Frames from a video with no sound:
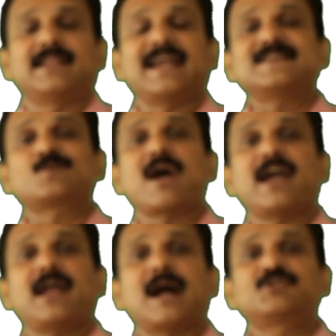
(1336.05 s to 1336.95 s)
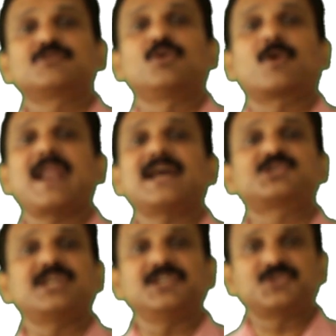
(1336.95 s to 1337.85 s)
That is why up to morula
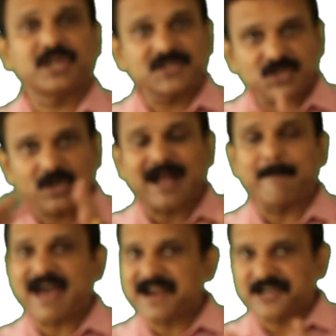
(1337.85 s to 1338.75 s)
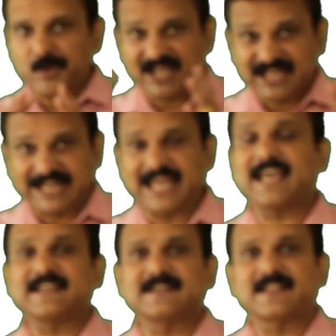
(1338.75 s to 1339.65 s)
stage there is no comparative
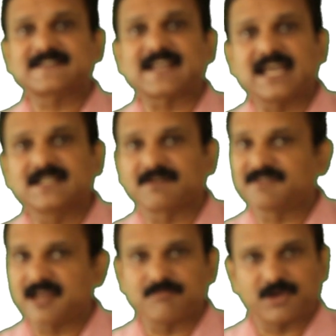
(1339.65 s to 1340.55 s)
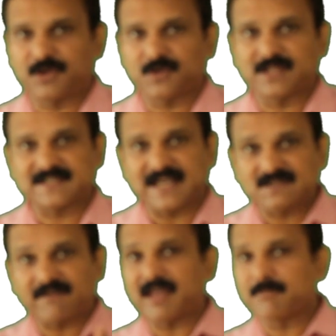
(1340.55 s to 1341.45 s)
increase in the size of the embryo. The
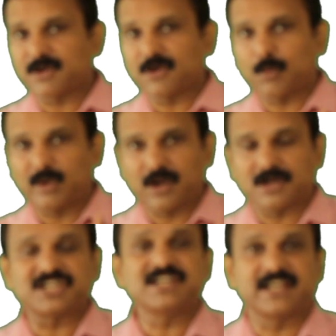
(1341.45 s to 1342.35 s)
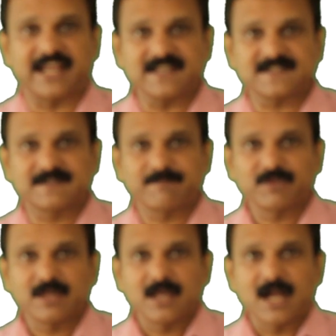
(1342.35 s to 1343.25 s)
size of the embryo will not increase
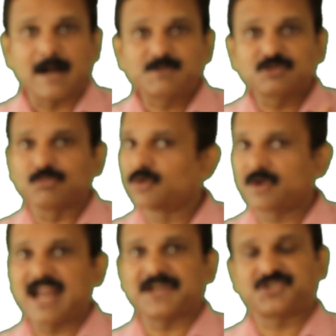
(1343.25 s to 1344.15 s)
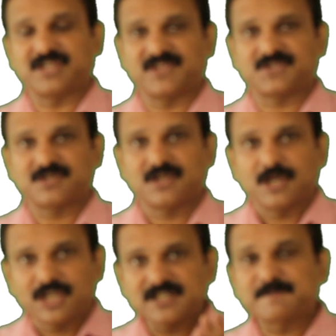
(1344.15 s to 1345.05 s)
up to morula stage.
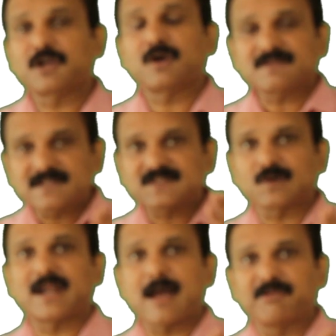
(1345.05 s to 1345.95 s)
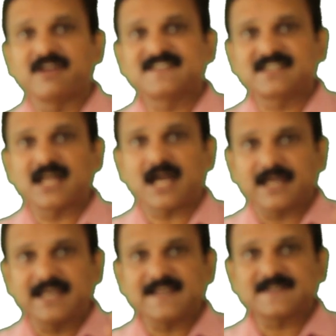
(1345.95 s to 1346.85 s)
It is because the zona
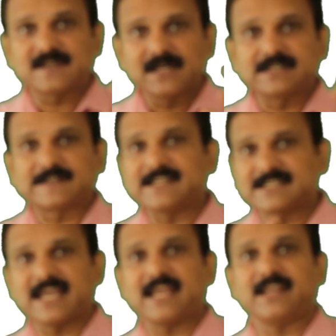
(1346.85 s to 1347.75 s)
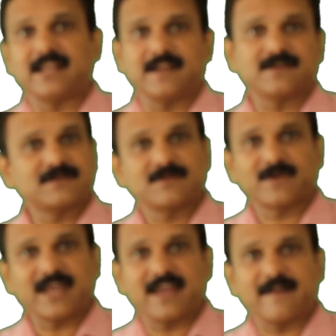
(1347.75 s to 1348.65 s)
pellucida is retained in it.
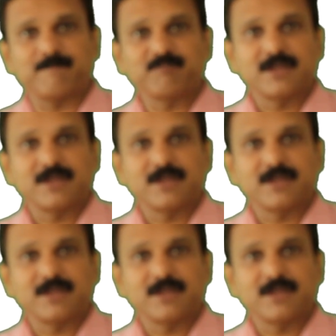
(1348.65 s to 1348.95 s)
Okay.